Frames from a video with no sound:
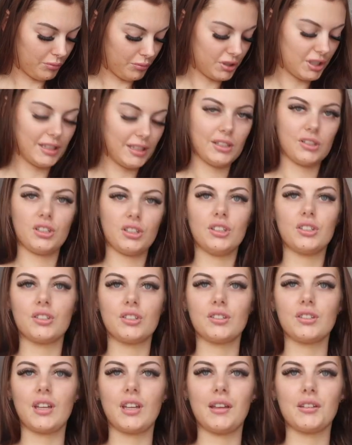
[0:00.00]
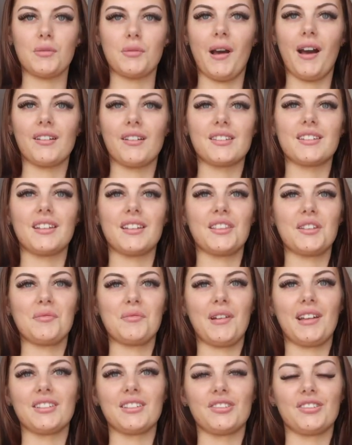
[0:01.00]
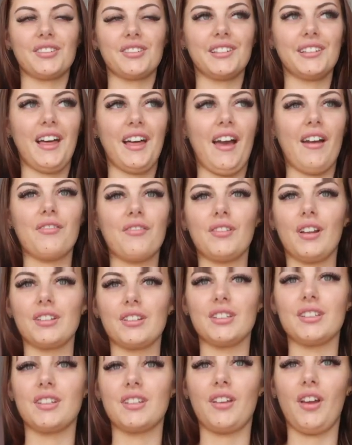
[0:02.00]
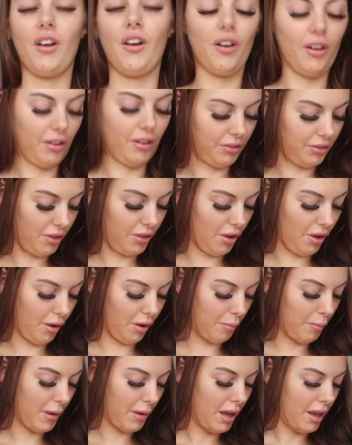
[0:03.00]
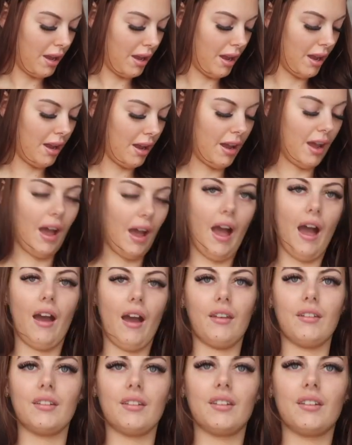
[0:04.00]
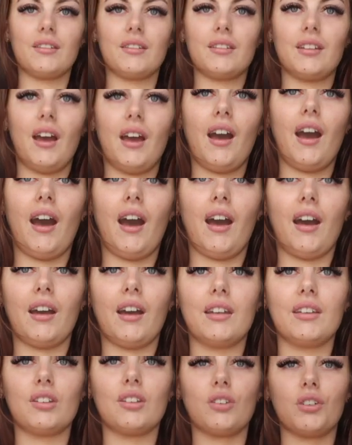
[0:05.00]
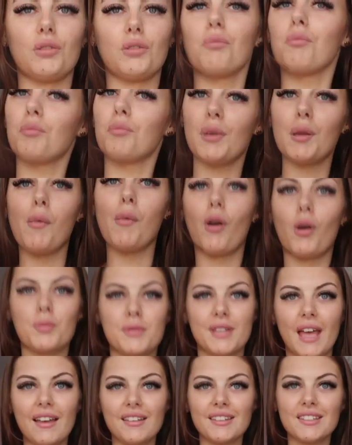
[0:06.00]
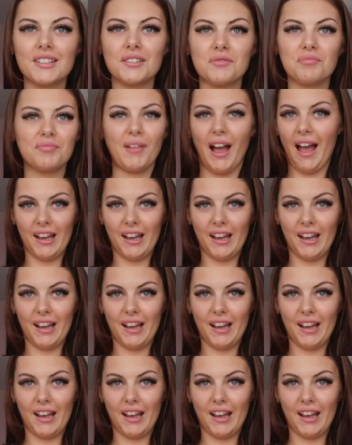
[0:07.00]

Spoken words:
She literally just came to my house and did them and just left, and she's curled them, and I couldn't be more obsessed.